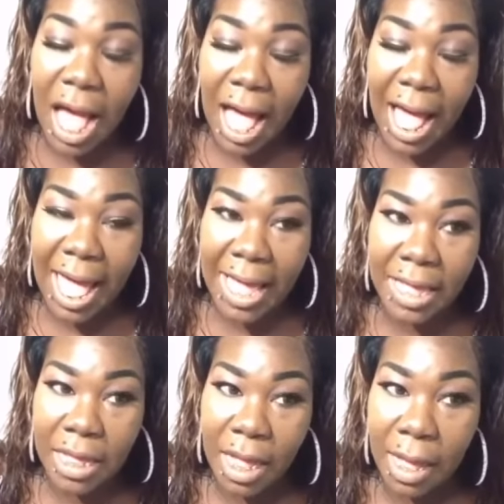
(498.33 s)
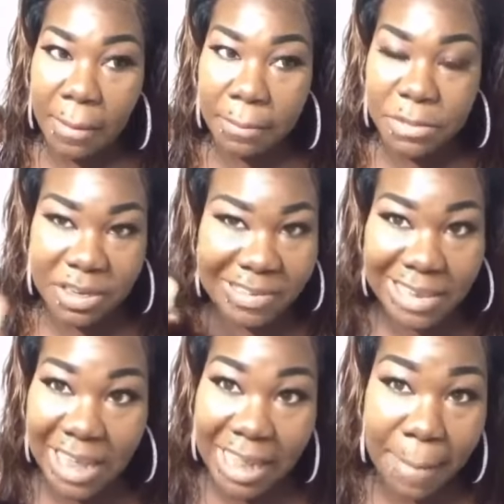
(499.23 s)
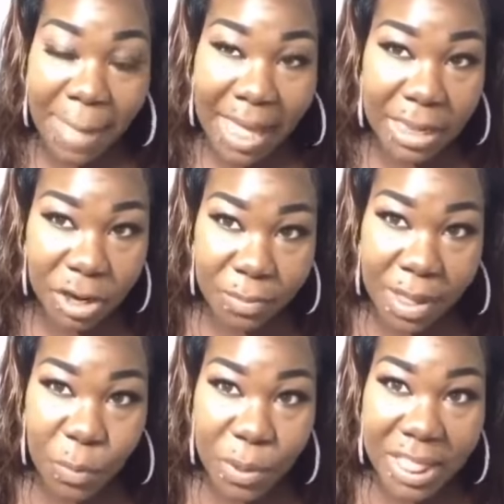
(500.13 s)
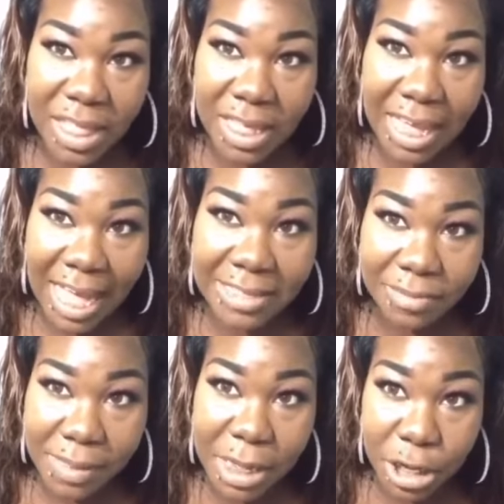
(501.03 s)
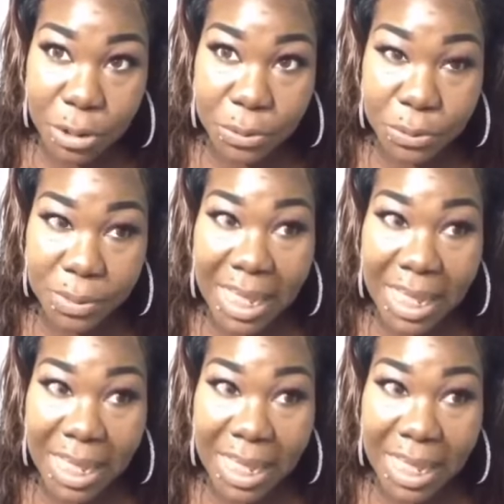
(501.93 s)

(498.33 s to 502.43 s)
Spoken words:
I just slicked that back a little bit with the got to be glued,